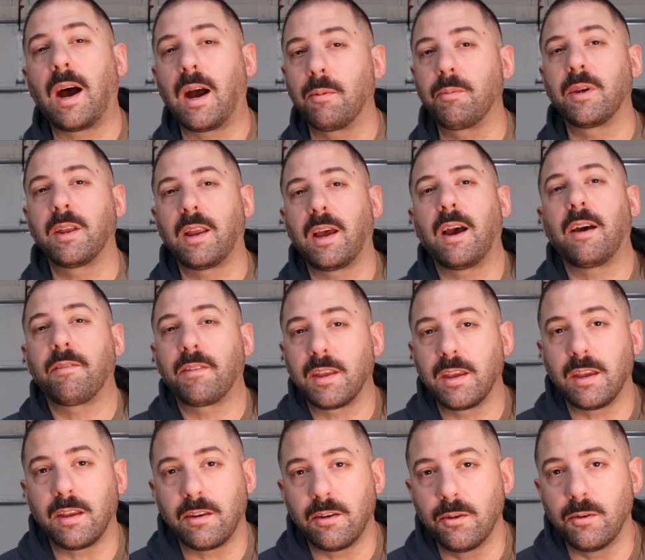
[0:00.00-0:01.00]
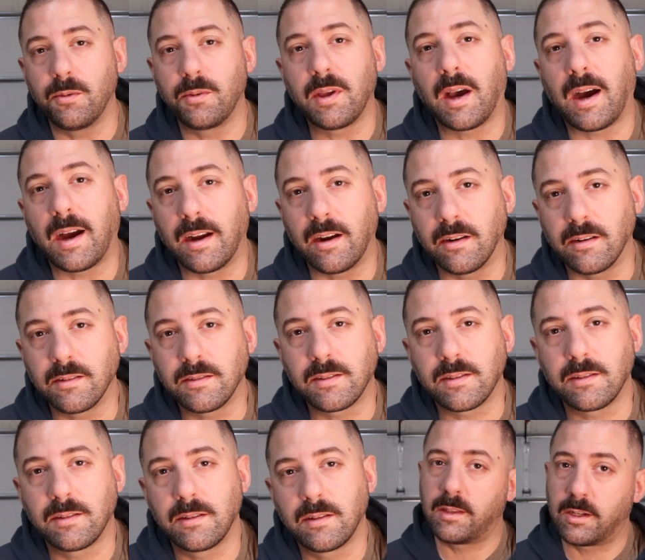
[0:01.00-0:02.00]
I'm going to have to get new
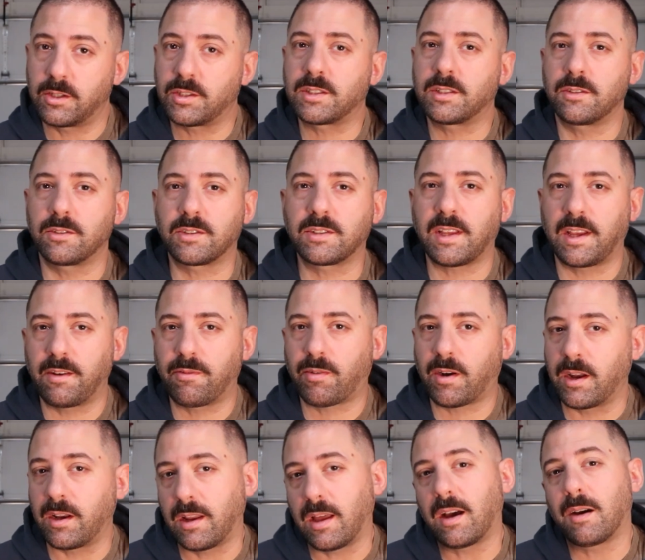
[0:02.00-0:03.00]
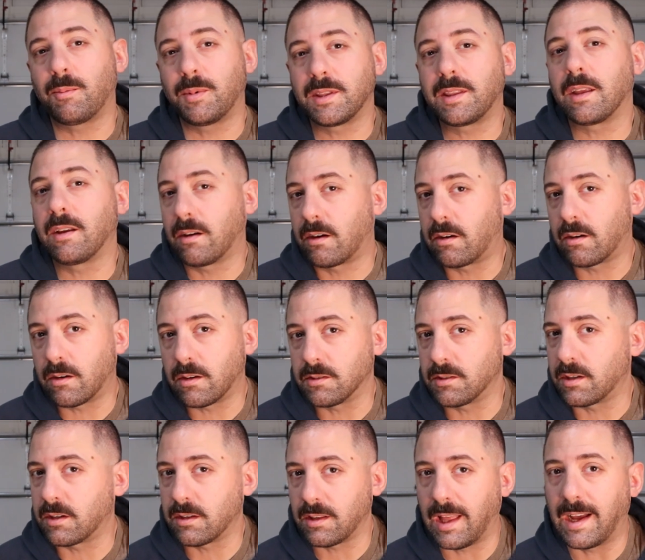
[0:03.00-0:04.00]
tires. They're still safe right now, but they are on
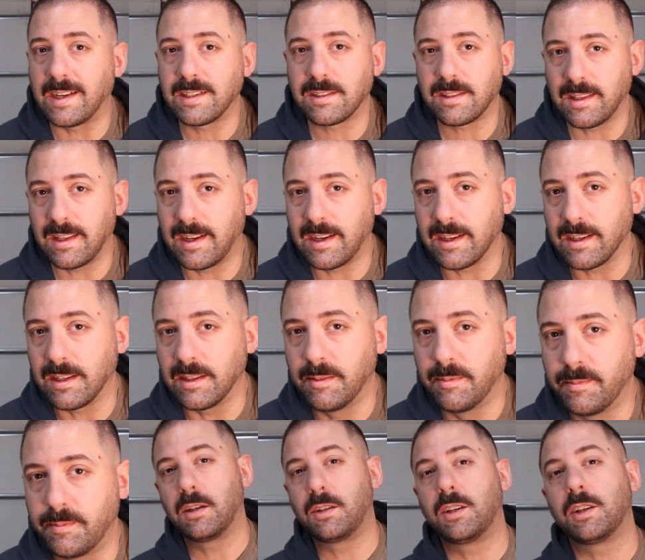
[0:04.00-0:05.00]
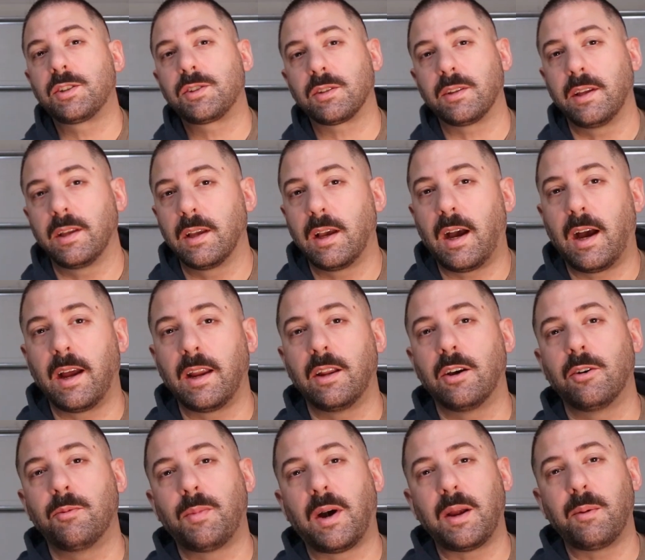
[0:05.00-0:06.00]
their last leg. Additionally, I
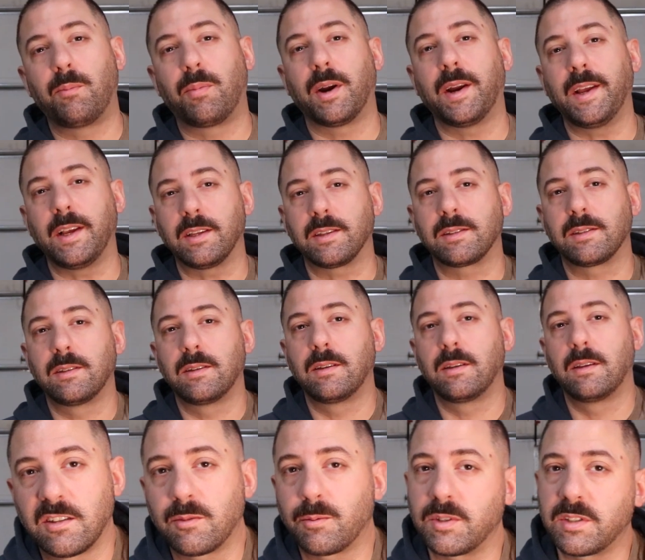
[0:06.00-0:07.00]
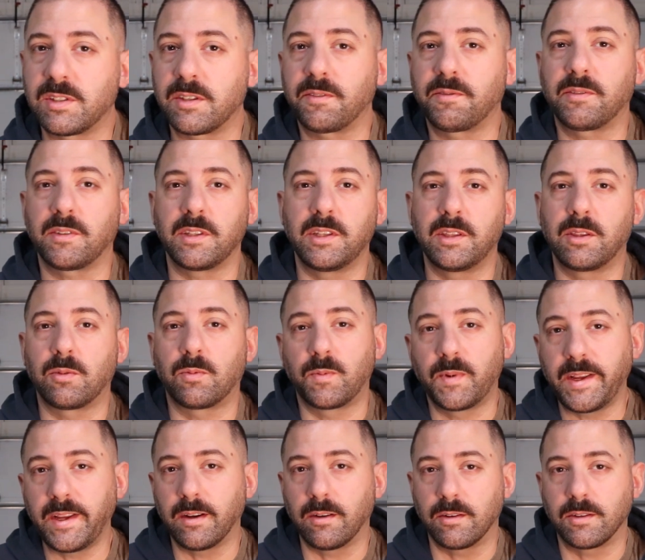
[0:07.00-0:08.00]
know my brakes, specifically the
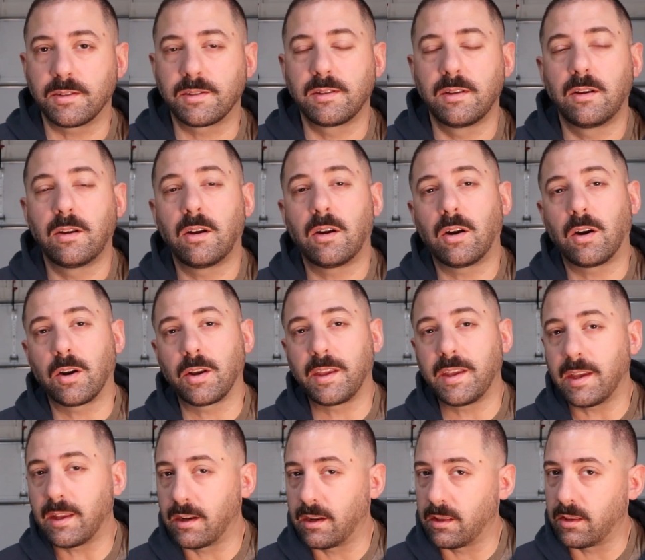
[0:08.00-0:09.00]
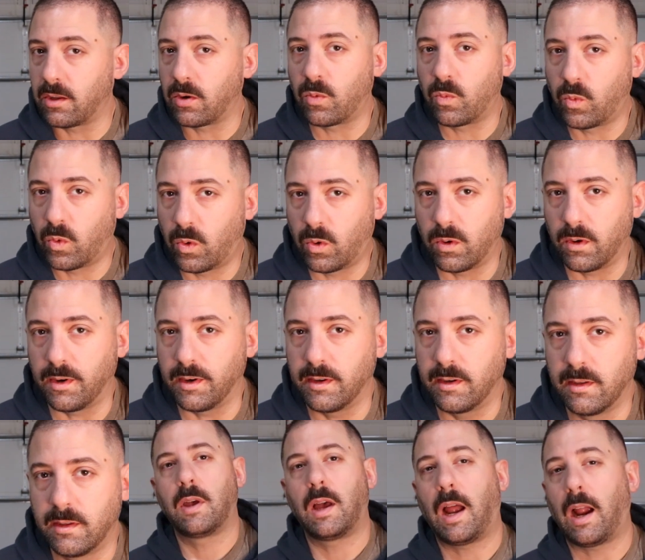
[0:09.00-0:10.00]
rears, are getting a little worn.
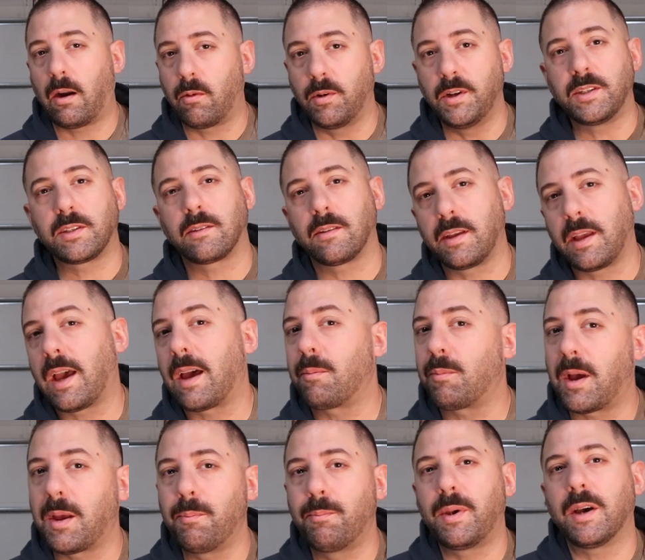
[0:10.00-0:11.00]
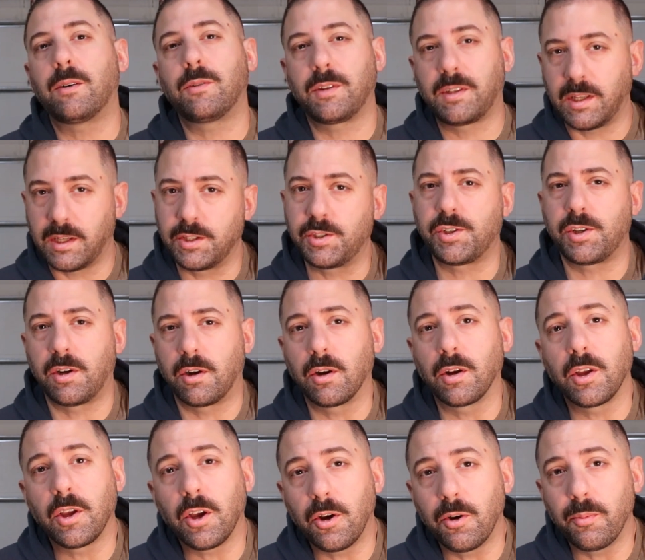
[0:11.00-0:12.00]
I recently had my belt
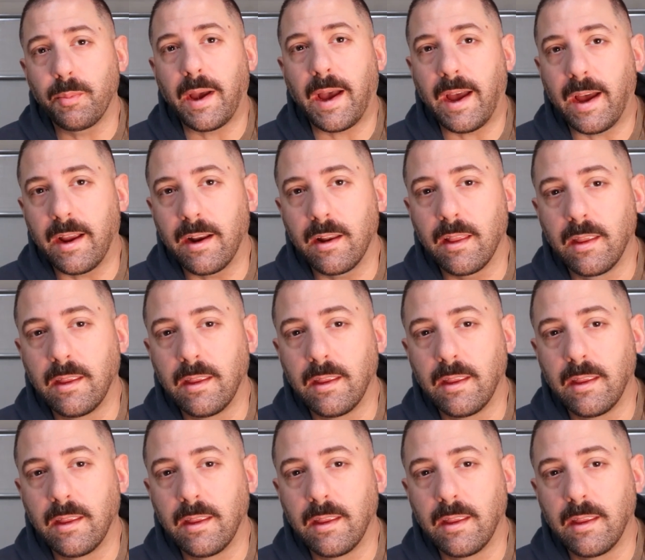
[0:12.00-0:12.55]
tensioner go bad.